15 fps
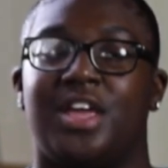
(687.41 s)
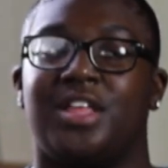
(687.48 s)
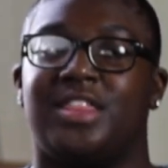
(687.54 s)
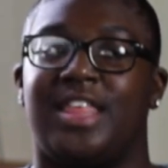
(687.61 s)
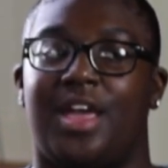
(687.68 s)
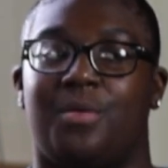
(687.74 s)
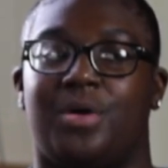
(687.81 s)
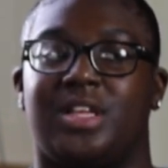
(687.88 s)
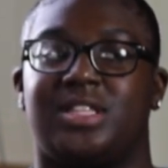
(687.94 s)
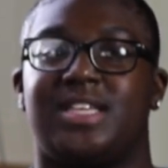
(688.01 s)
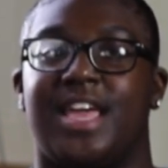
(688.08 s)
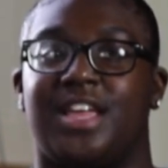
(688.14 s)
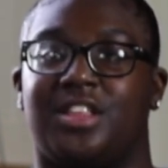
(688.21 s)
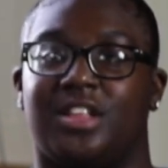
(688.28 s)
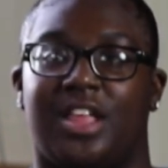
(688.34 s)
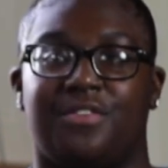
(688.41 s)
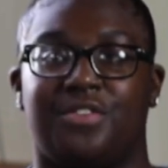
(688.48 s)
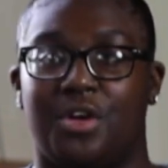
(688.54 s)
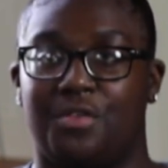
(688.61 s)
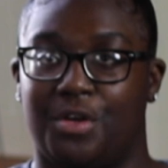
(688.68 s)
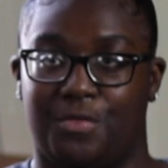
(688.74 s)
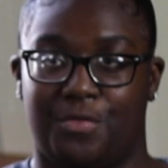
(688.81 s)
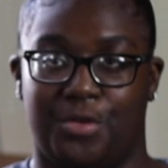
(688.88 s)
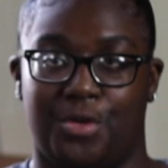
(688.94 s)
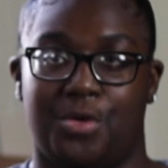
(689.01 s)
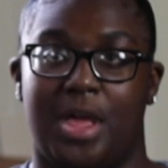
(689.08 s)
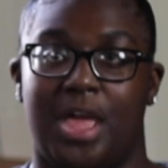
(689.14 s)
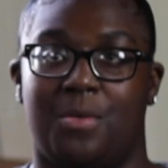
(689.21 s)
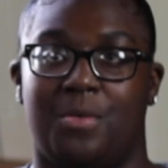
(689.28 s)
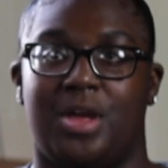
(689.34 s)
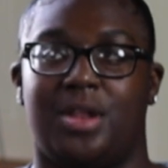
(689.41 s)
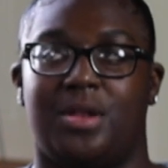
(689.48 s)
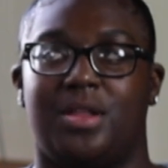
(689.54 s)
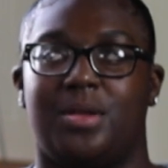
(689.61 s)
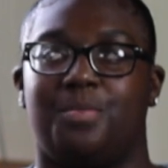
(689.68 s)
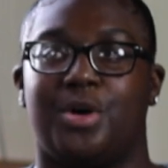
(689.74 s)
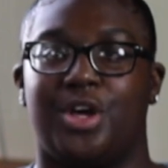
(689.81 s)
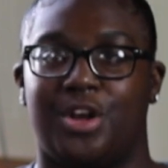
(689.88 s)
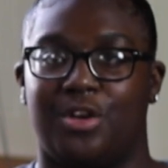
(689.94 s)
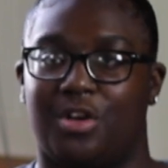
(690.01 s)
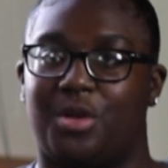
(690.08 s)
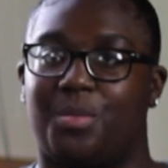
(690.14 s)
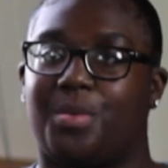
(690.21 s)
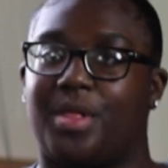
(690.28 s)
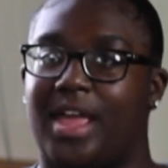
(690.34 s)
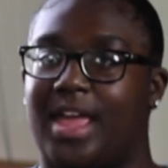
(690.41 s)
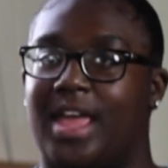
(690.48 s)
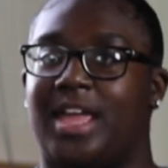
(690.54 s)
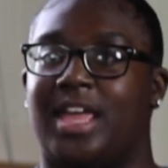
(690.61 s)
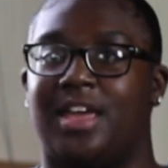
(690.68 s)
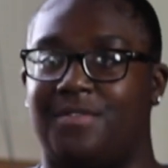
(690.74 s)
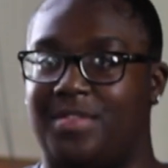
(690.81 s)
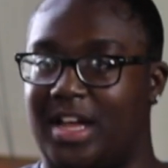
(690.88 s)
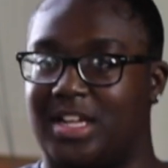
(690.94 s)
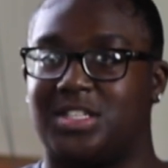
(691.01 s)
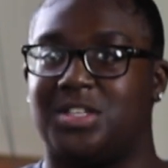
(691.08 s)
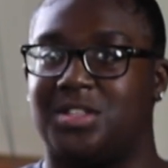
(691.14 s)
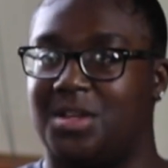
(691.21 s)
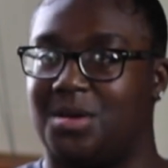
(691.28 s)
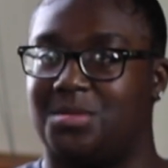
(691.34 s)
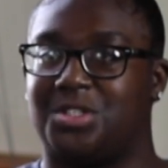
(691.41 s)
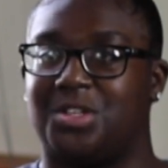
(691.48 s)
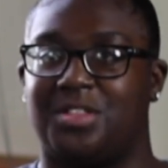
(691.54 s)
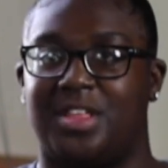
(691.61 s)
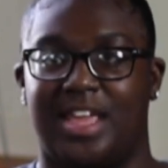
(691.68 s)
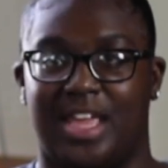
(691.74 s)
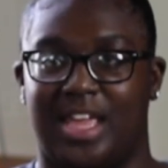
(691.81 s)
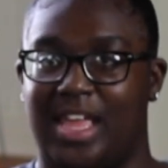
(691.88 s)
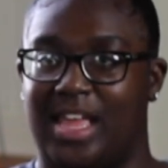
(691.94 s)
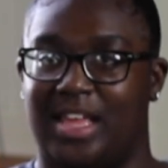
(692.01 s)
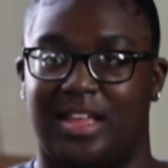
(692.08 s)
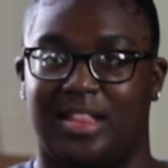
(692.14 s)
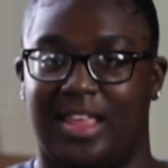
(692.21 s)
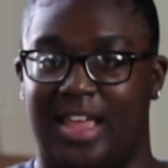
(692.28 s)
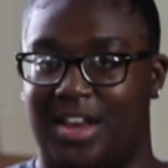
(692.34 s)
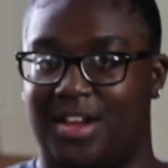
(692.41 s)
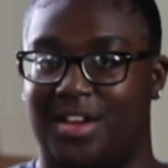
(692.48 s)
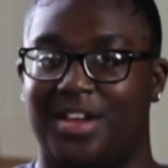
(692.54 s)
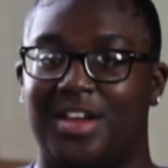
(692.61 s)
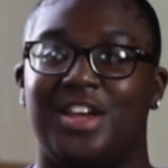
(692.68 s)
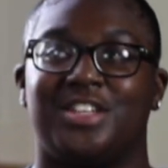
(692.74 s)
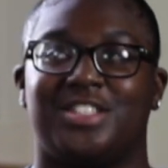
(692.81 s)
they would take the leftover food and would put it on a plate and give that to them so they could eat it later,